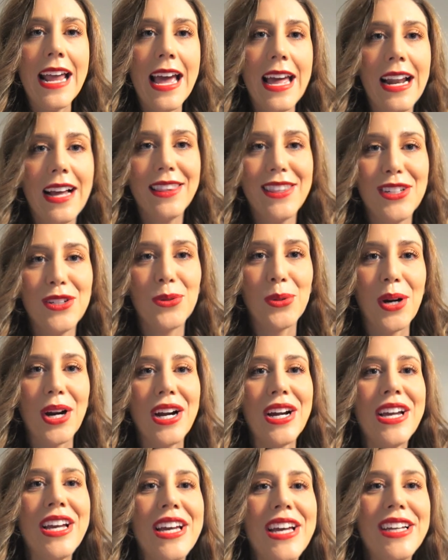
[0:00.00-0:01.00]
head out the door.
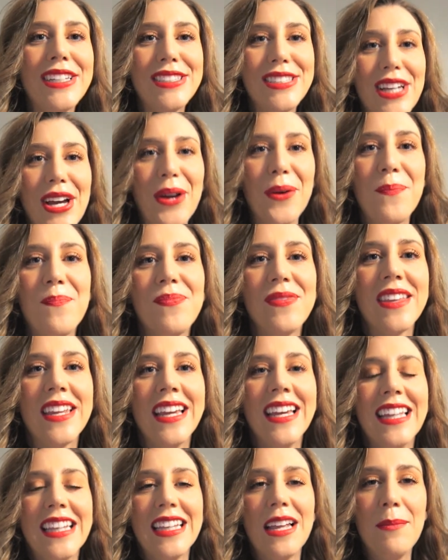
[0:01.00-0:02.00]
So
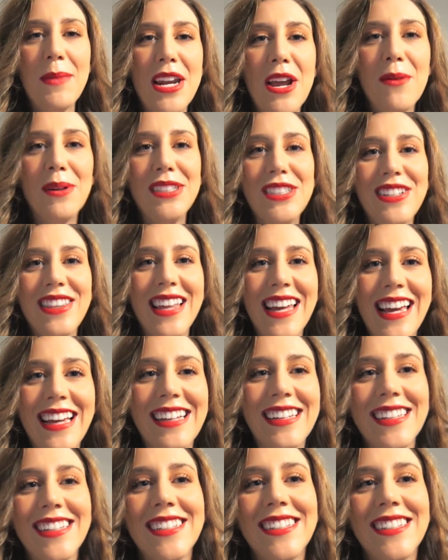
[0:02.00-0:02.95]
let me know what you think.